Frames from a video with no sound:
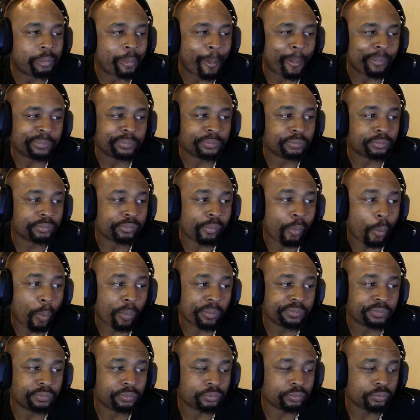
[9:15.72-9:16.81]

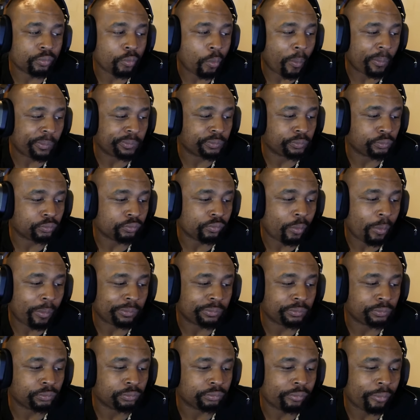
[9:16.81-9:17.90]
Guys, I'm working
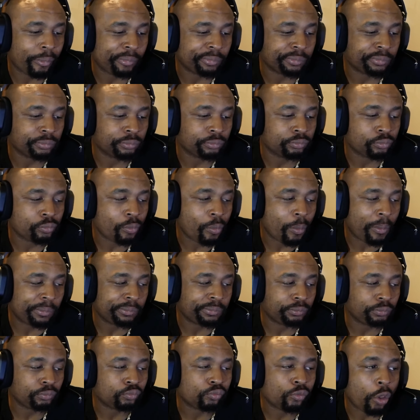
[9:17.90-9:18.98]
by my f***ing self
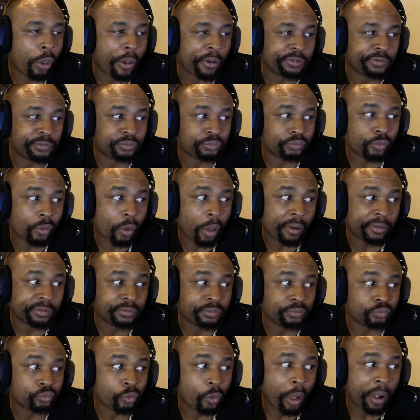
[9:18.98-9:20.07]
and I hear a
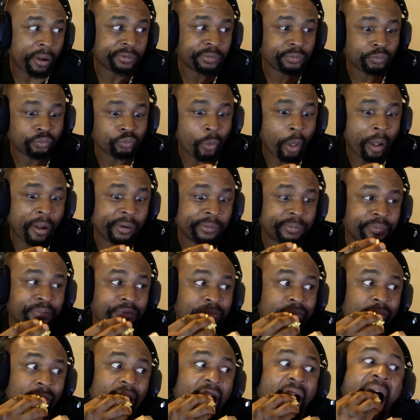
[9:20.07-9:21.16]
f***ing noise in the
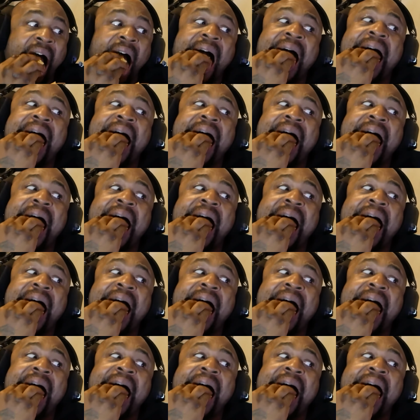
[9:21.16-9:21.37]
back.